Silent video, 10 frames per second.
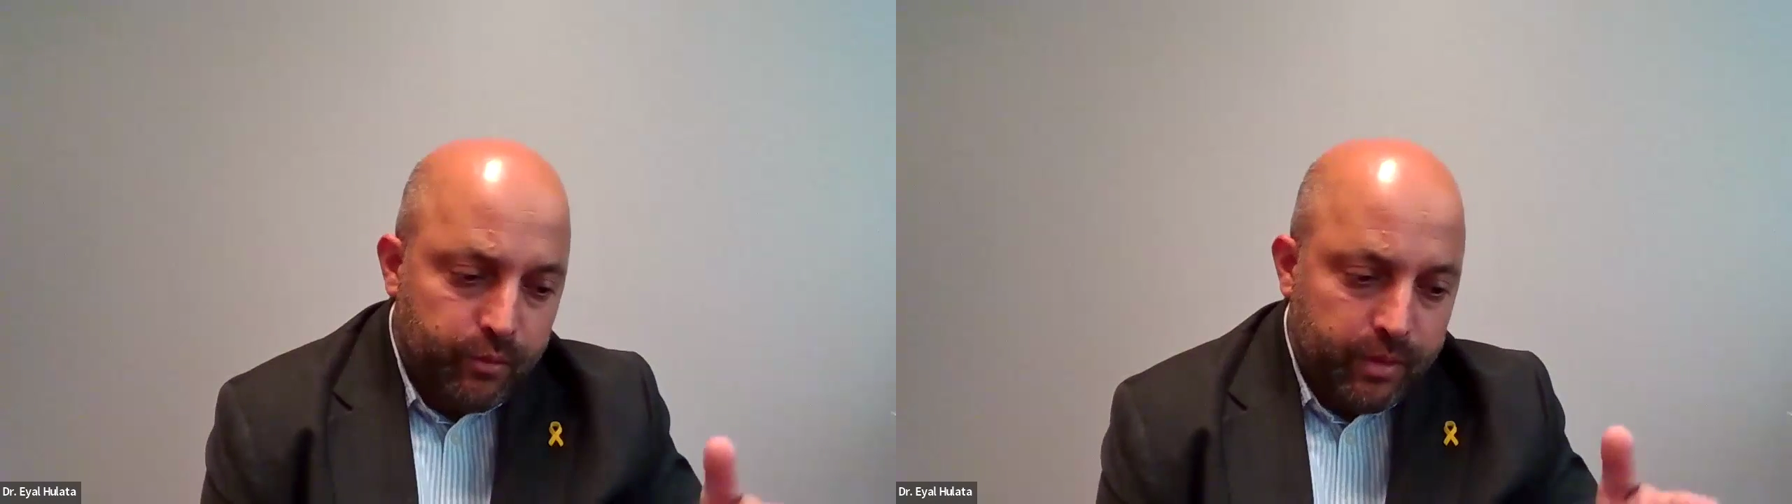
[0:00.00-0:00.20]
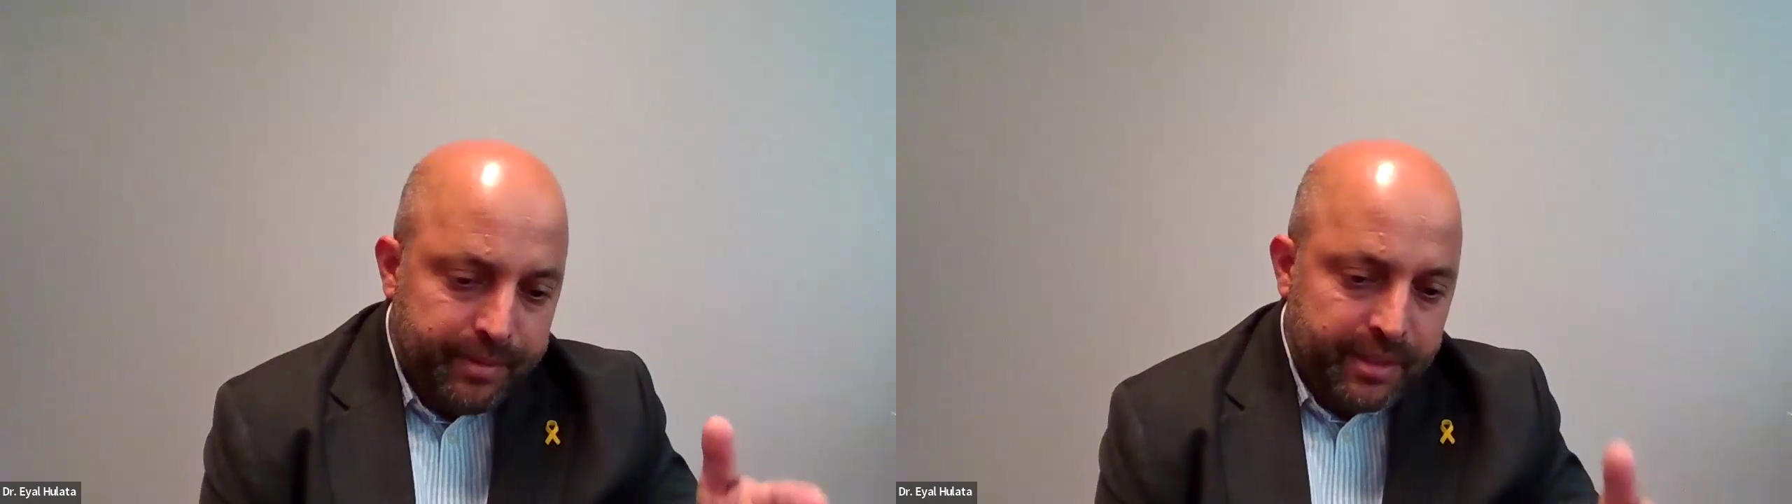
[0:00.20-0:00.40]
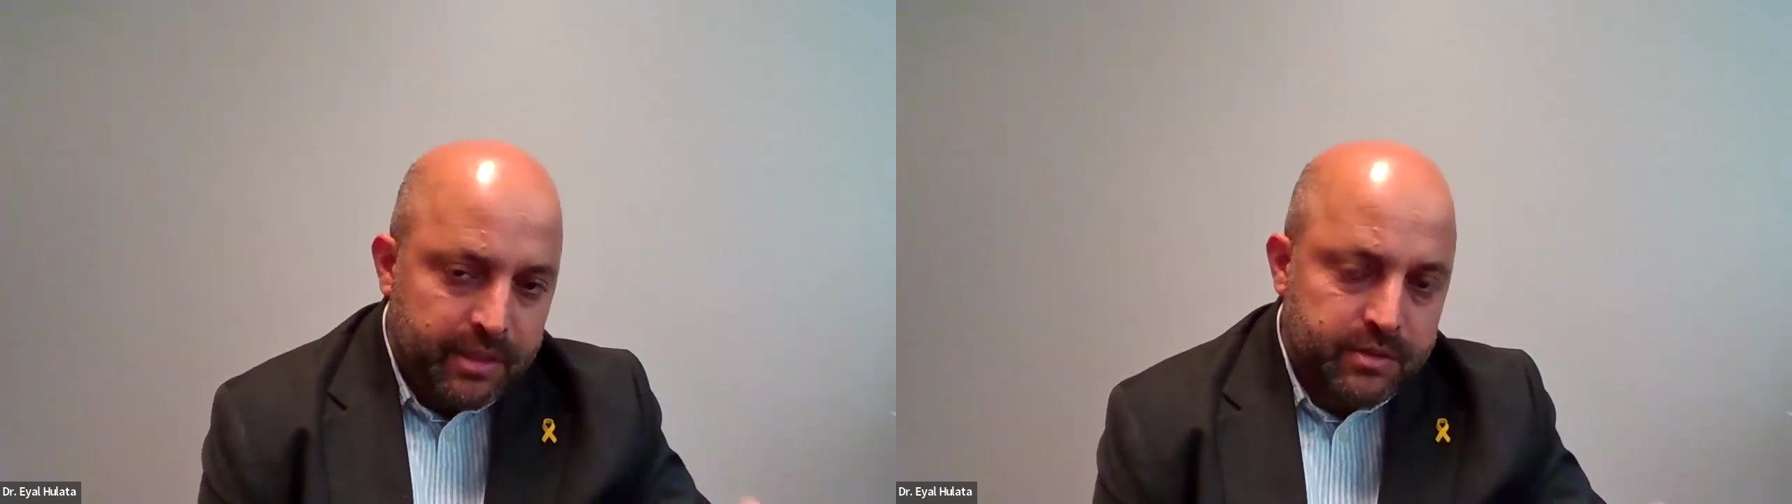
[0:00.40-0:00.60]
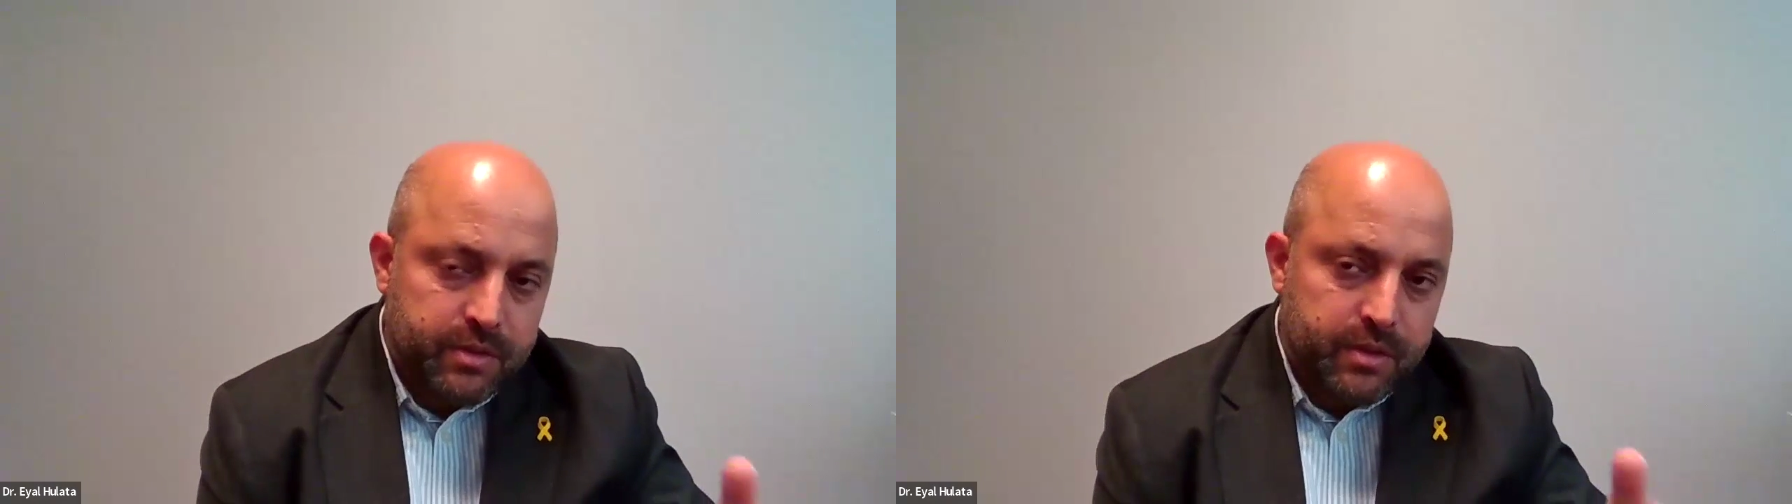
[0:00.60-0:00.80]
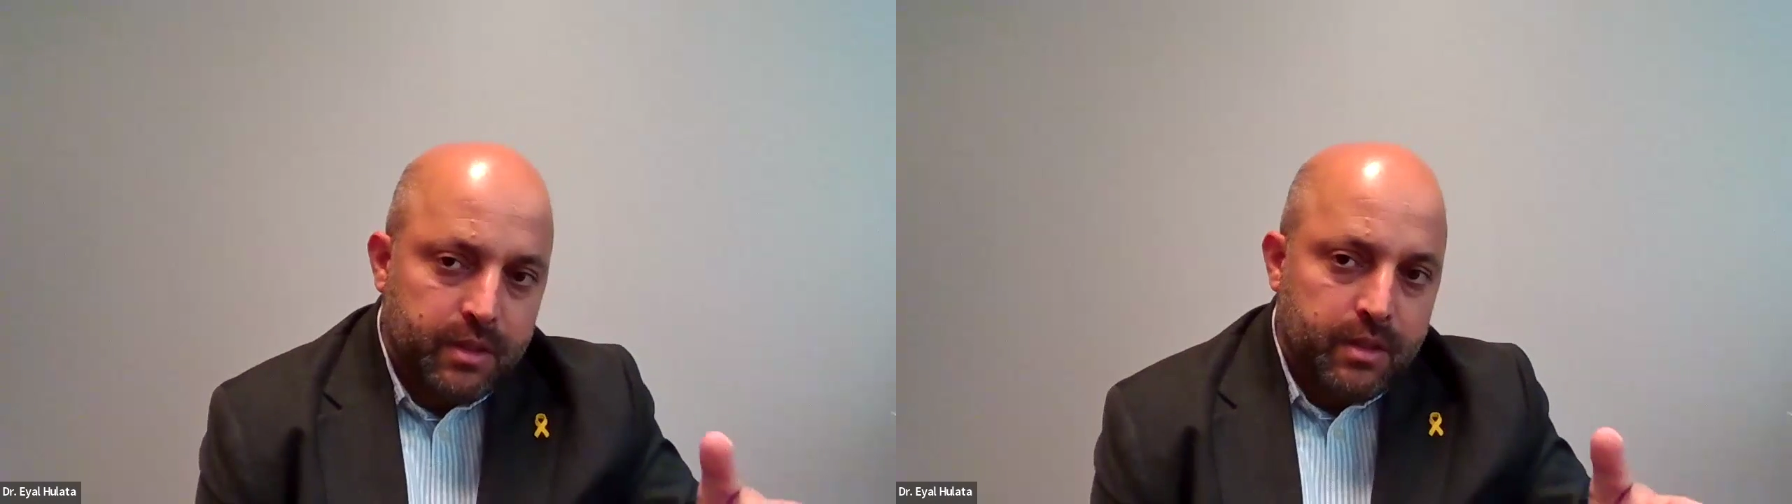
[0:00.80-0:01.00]
we built
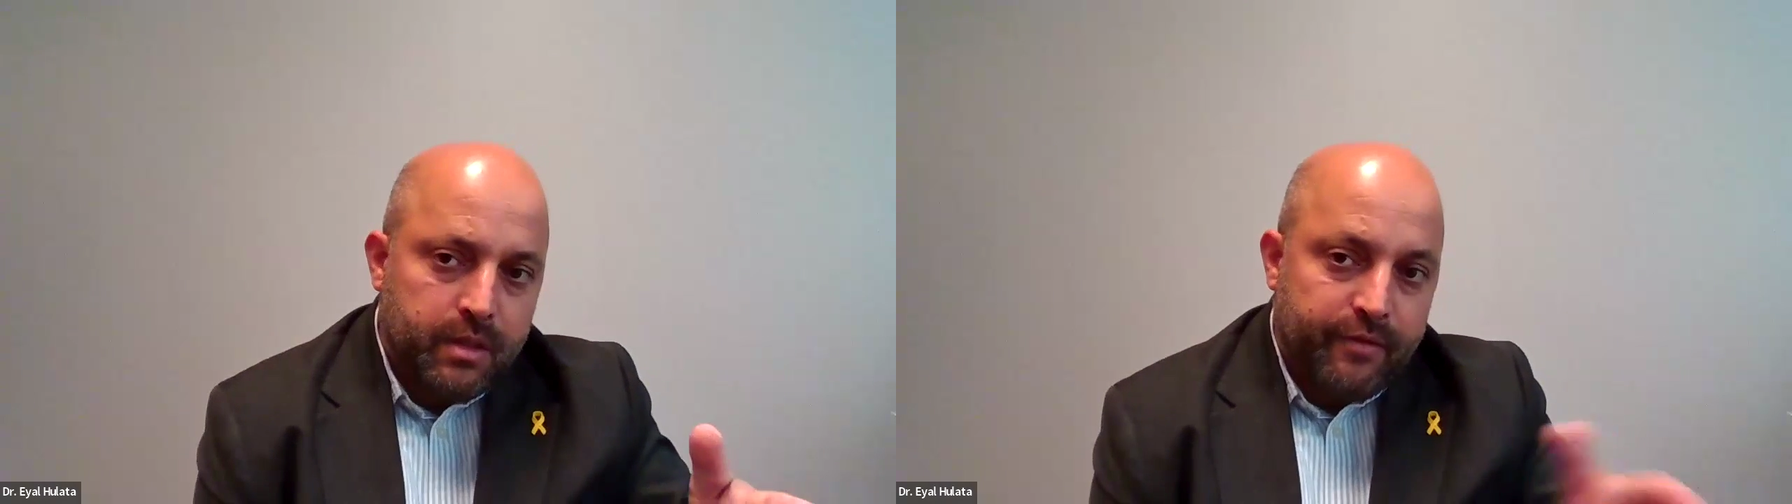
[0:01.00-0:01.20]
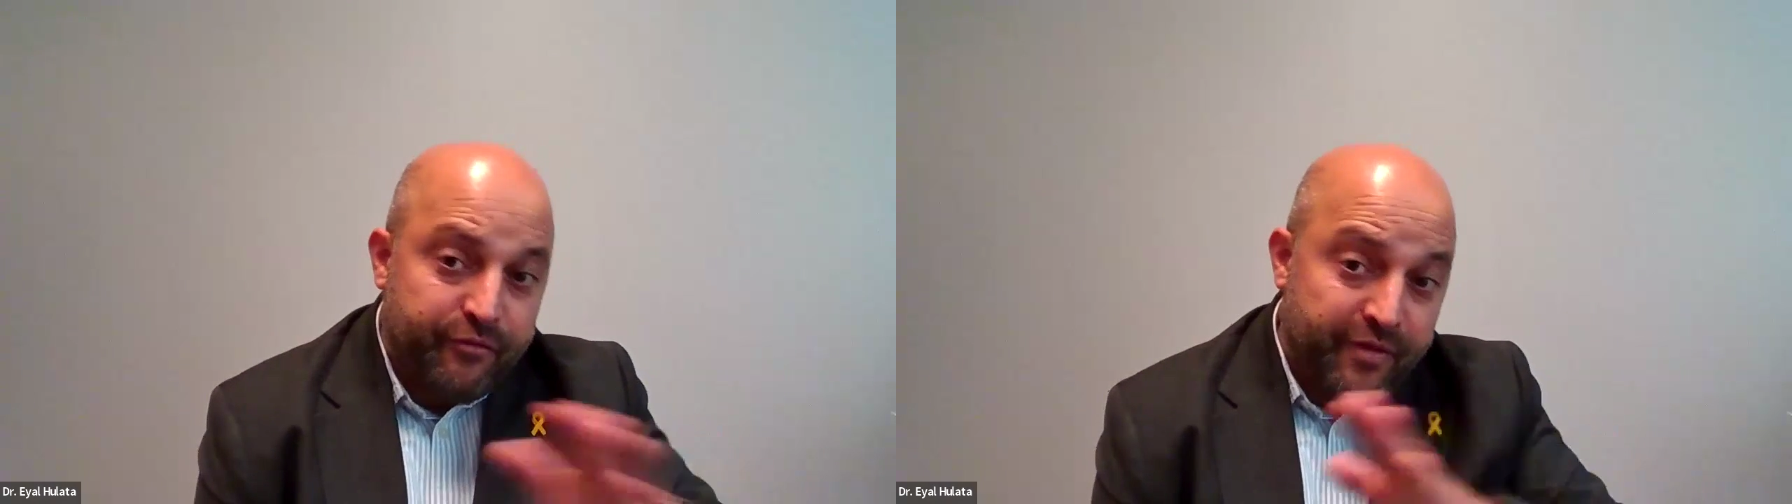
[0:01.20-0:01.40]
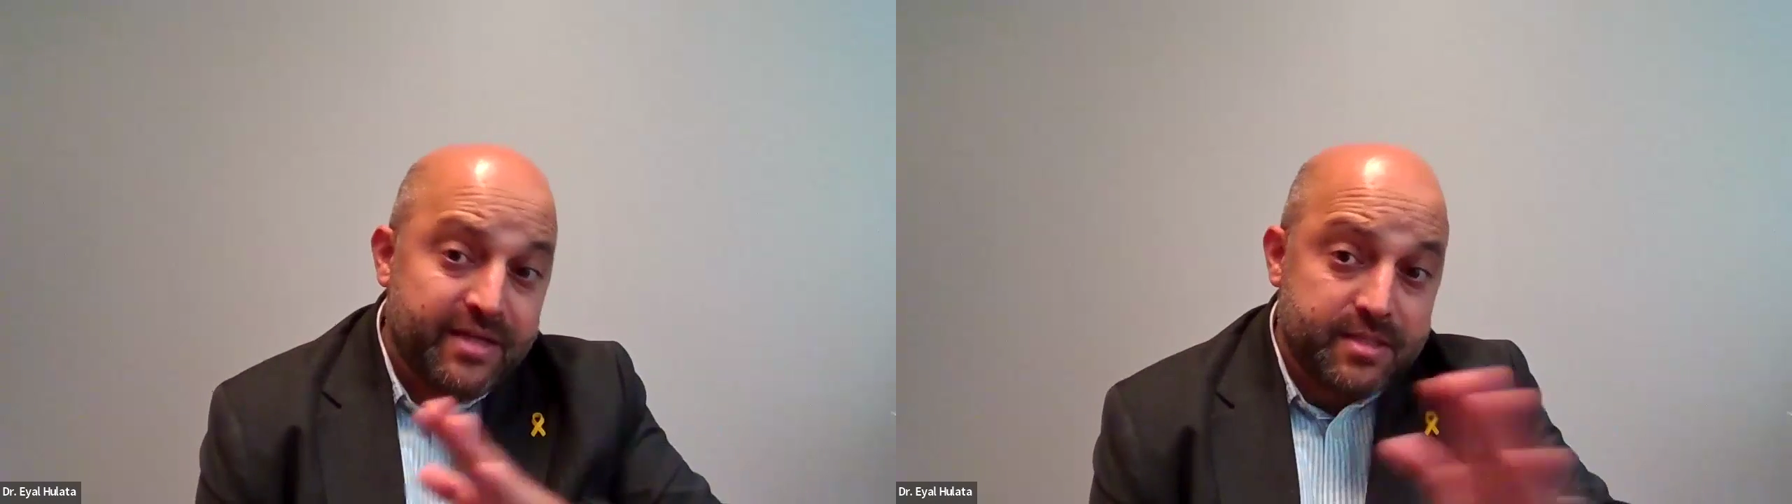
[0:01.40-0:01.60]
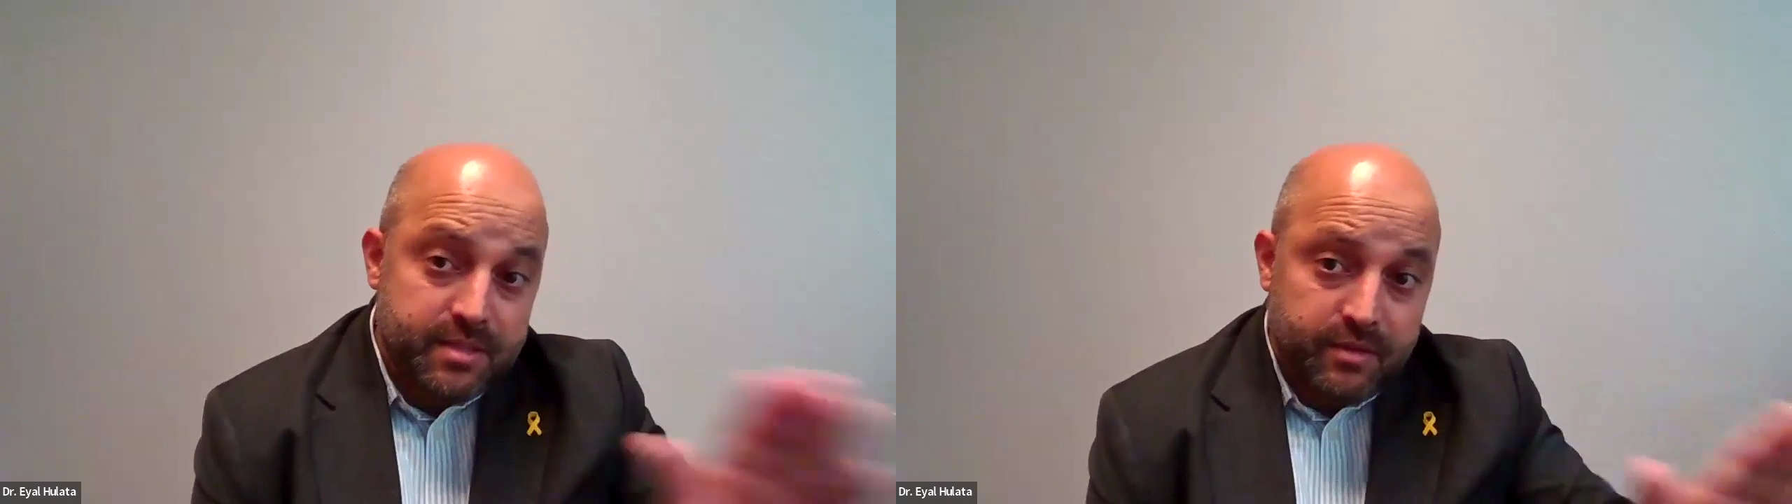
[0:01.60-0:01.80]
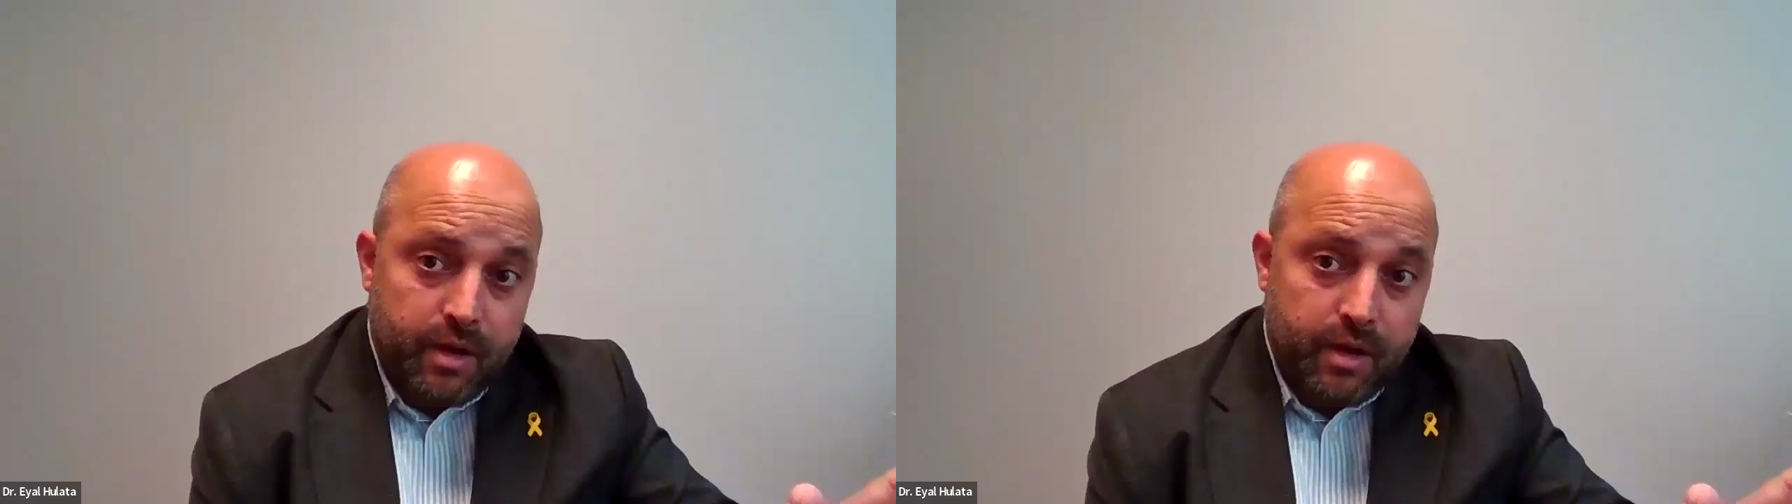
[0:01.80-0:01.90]
a fence,